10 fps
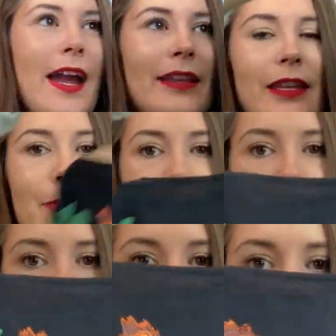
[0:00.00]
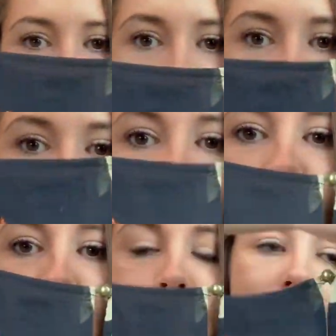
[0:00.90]
And then the back, it has a
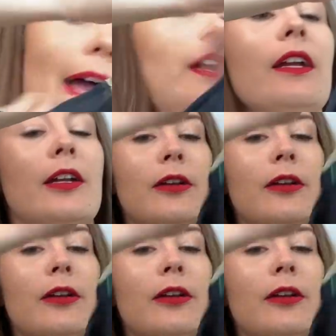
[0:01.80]
keyhole back,